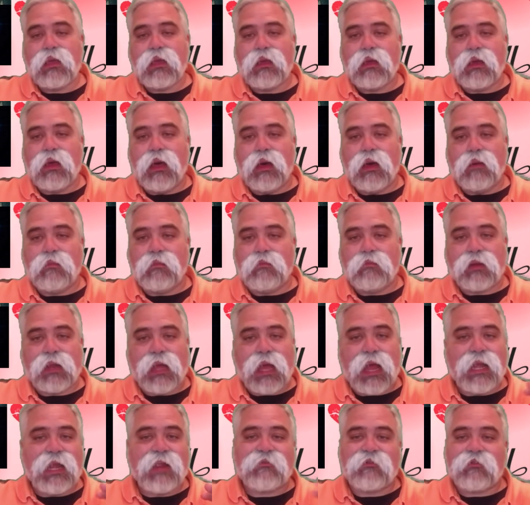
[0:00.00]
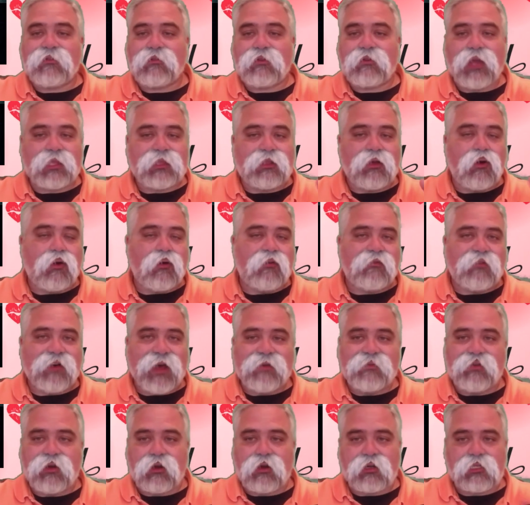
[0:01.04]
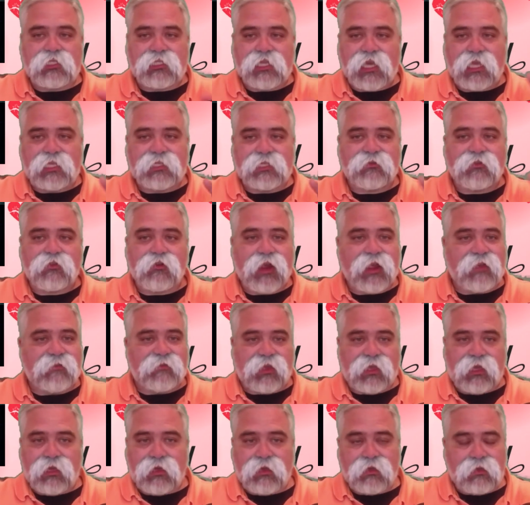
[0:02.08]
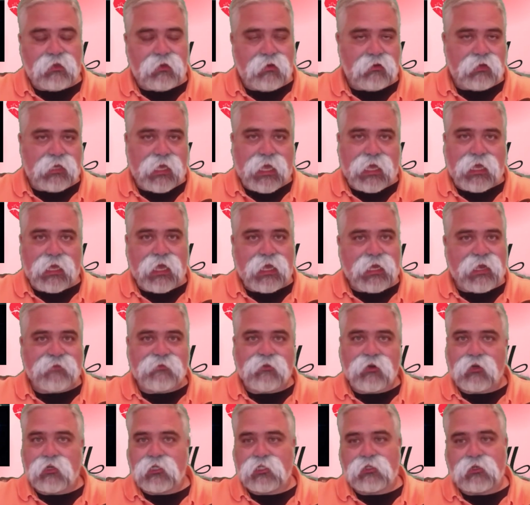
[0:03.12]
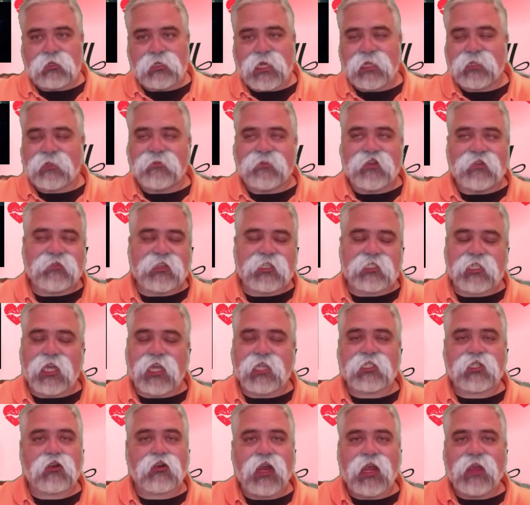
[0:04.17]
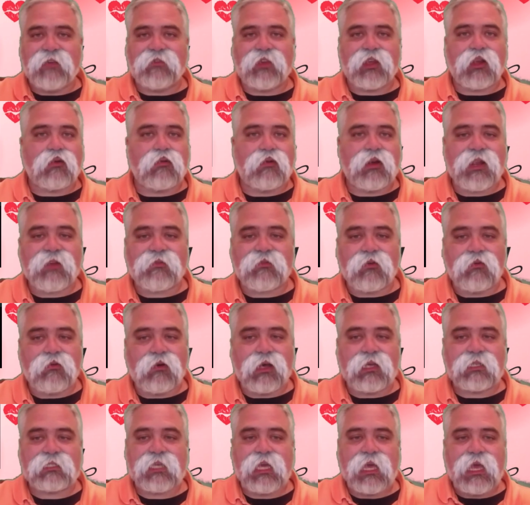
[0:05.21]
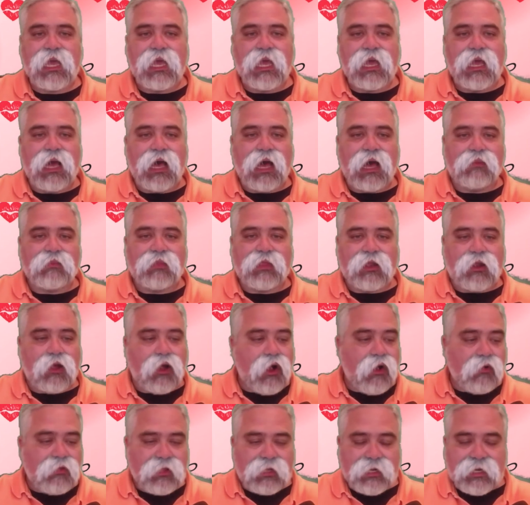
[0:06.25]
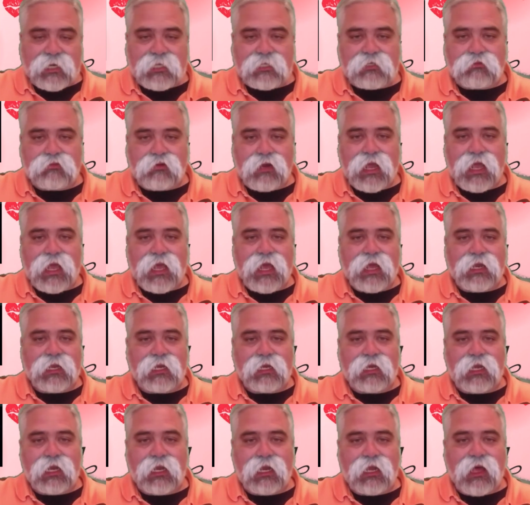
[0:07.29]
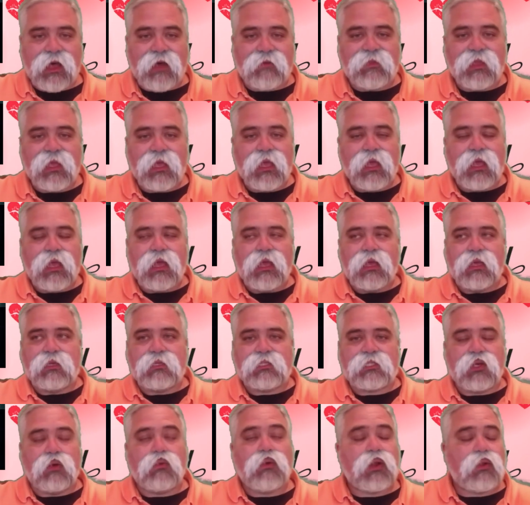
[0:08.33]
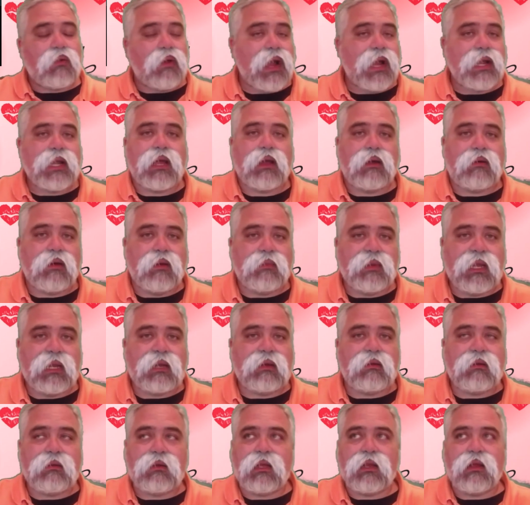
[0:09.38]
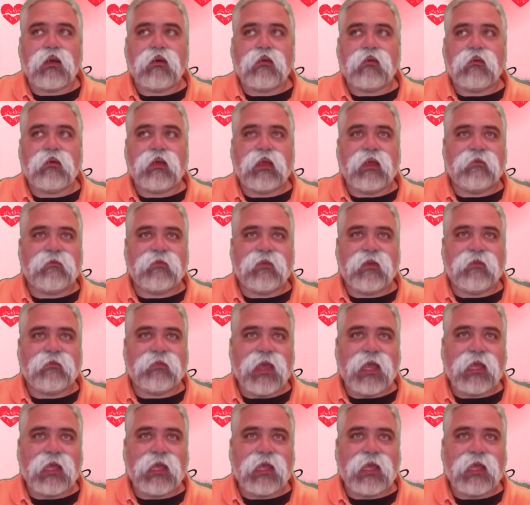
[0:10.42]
but I never got the whole 500 shades of gravy, okay? I never understood that, the 50 shades of gravy or whatever it was that all the ladies read and loved. So what do I know? I mean, you know, if they